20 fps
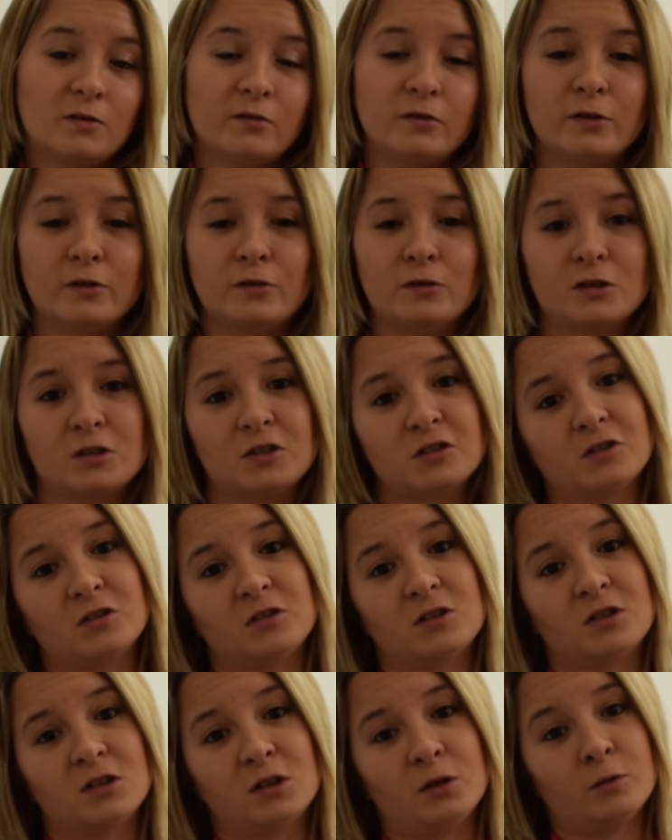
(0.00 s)
Food's
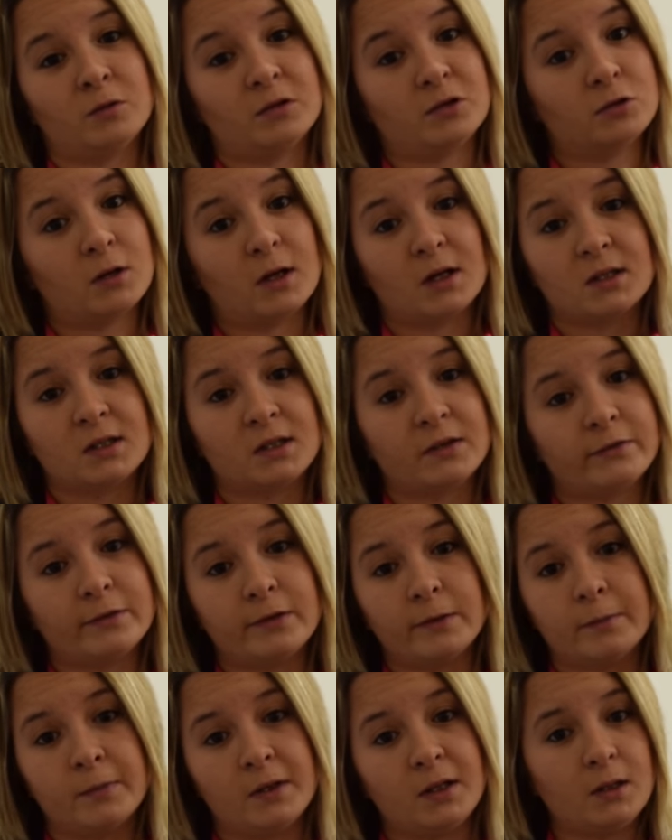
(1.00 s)
just too attractive to
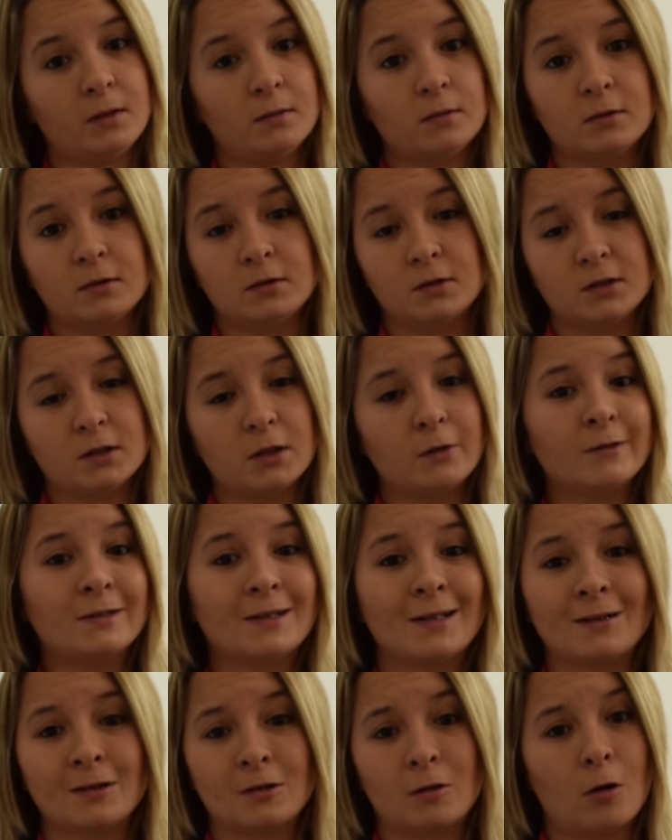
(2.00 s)
me, and so is
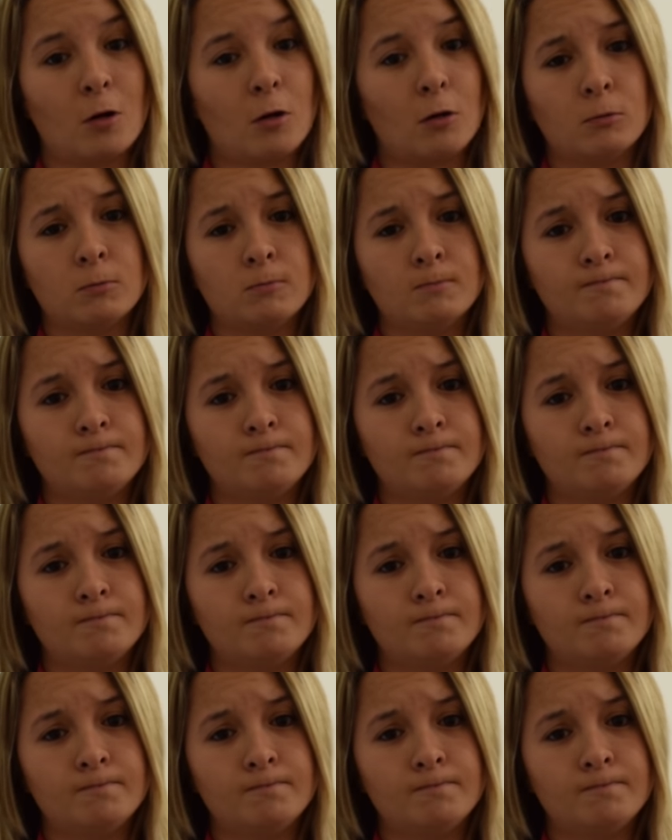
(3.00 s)
alcohol.